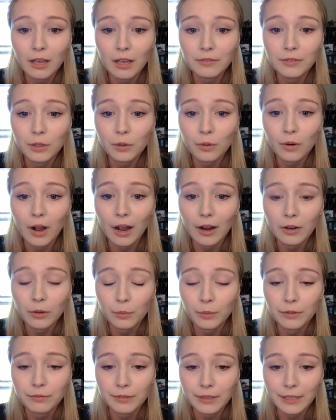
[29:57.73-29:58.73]
your heart
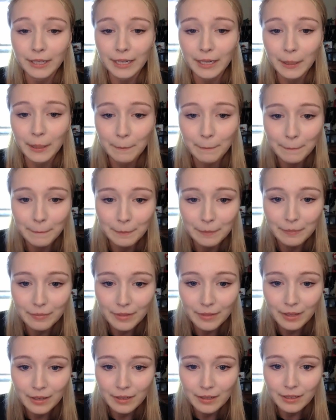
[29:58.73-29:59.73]
would flee."
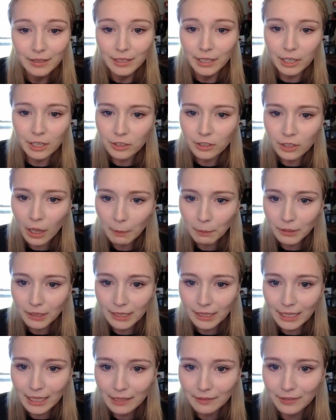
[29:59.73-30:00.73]
He could not
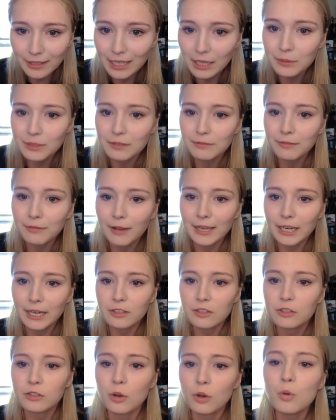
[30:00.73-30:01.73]
believe that he was invited
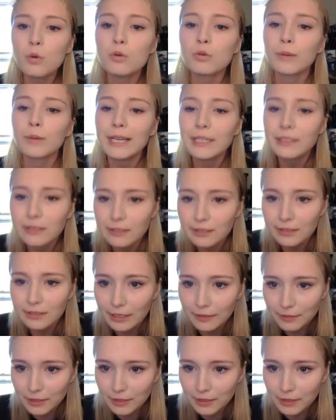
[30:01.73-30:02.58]
so graciously for